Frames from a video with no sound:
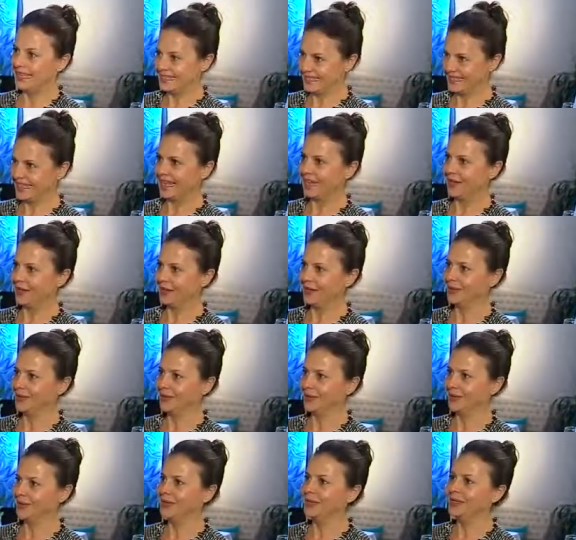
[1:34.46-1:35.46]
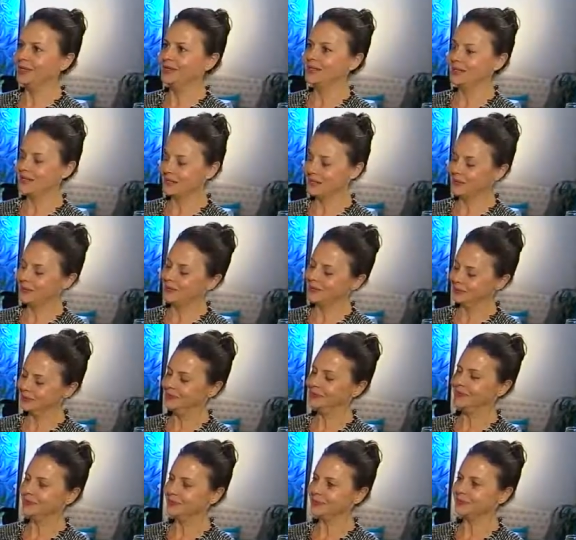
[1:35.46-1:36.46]
stay local. So
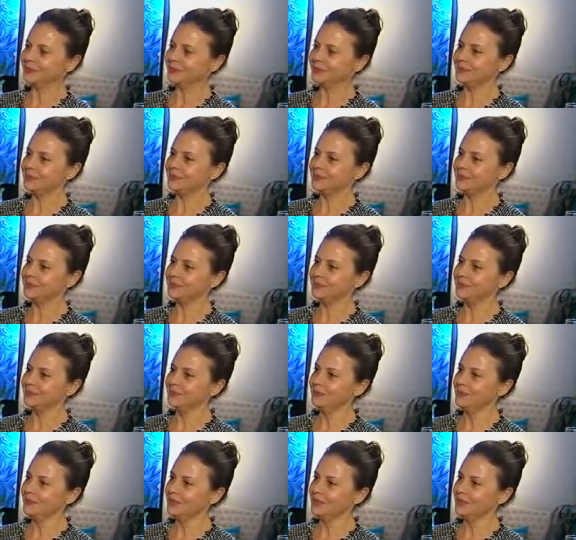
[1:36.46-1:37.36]
that's wonderful. Thank you so